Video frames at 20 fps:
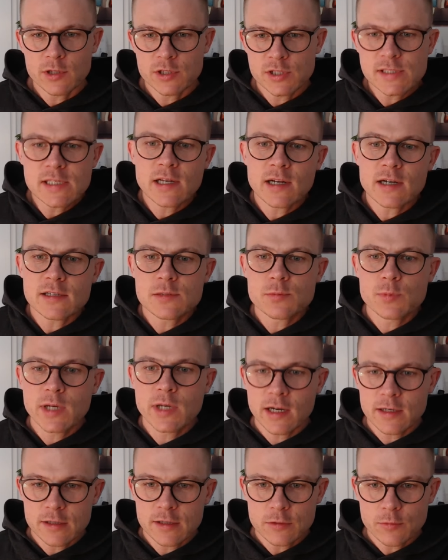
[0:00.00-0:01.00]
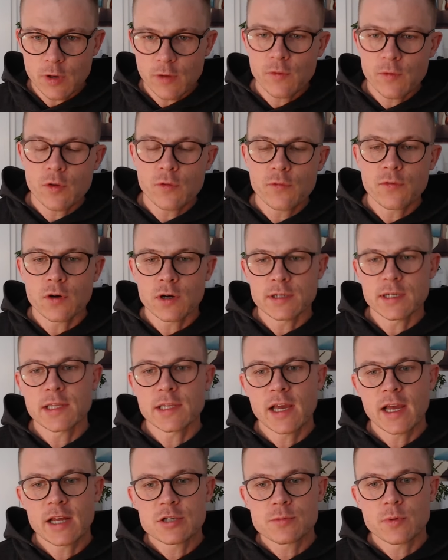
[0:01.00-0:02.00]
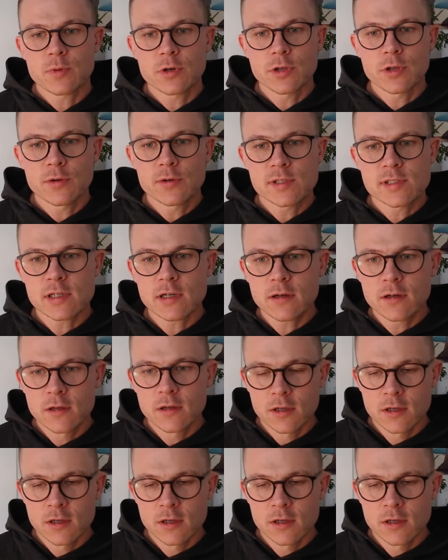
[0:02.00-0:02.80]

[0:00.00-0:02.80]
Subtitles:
Just last week, I did a review for another Edgewonk user,